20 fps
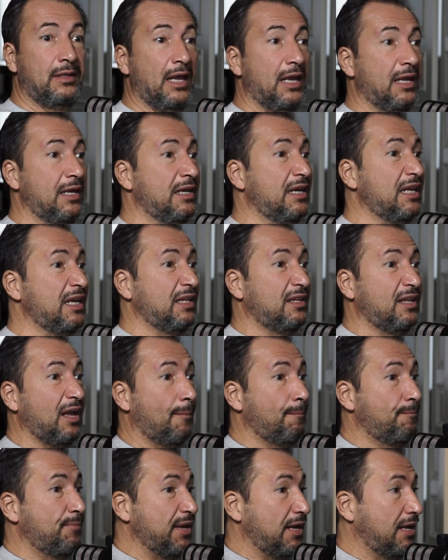They need
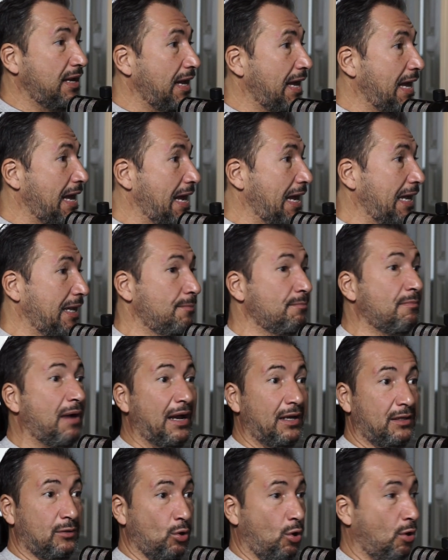a big guy,
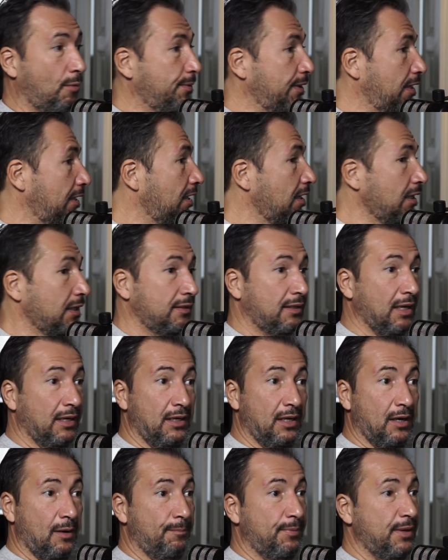Mike Toby. They
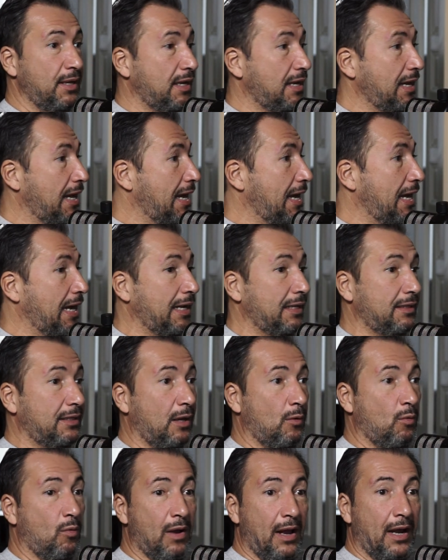need a big guy.
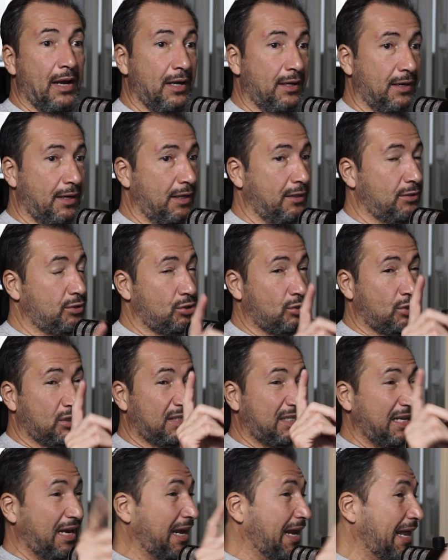They went, they
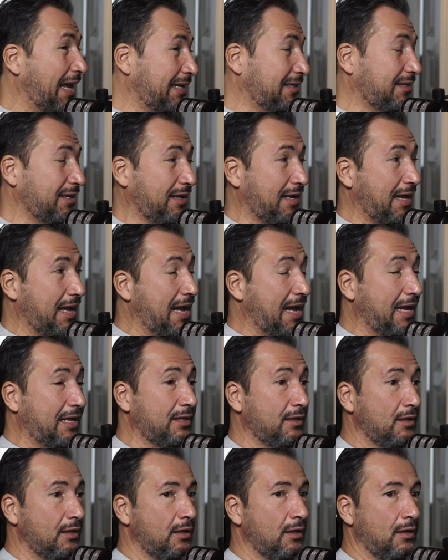select the guy